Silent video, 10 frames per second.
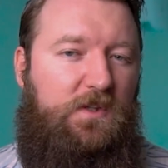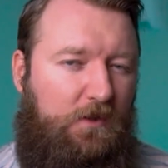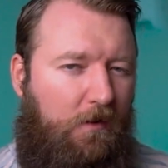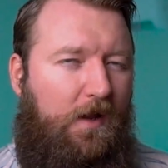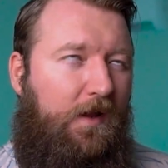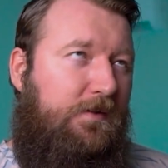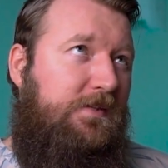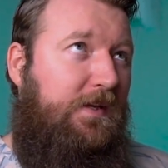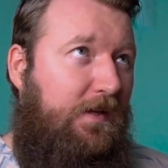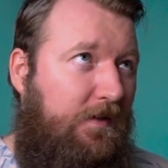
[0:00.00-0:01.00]
The long
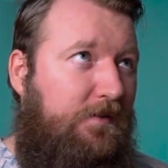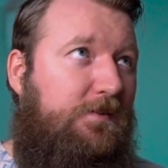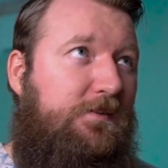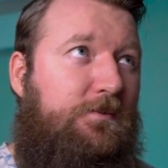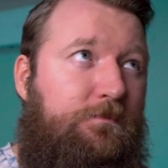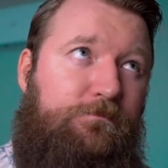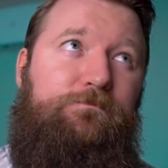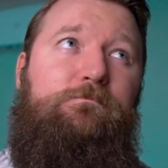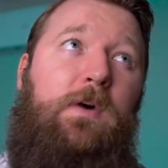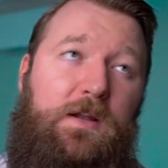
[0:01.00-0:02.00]
answer is
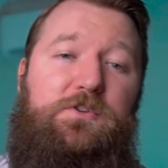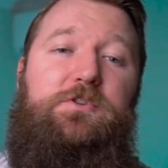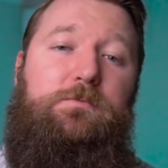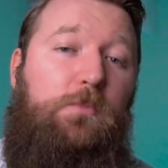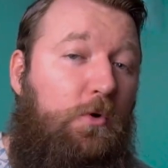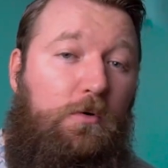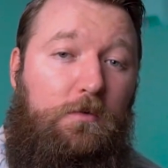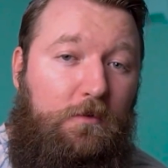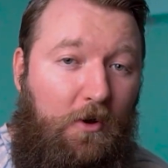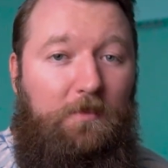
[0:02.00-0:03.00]
much
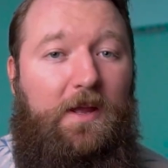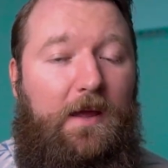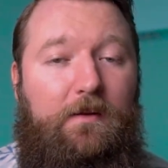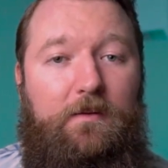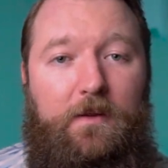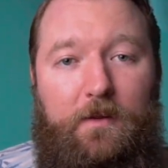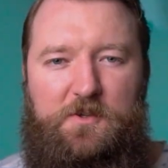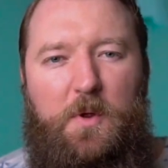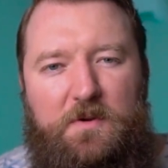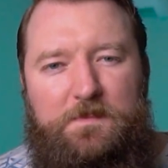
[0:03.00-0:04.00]
more complicated.
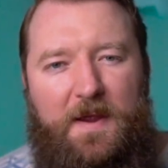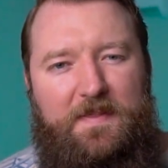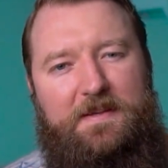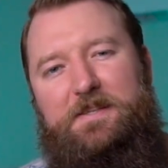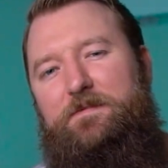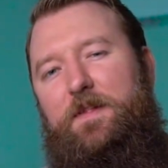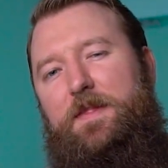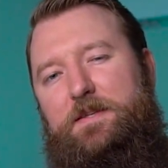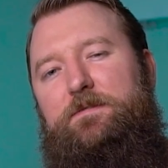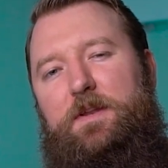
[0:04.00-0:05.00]
So here is my thesis for
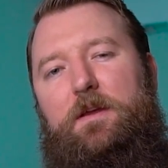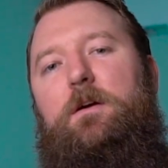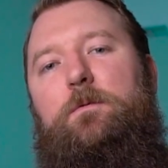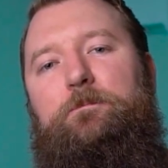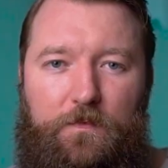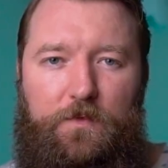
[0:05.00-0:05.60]
this video.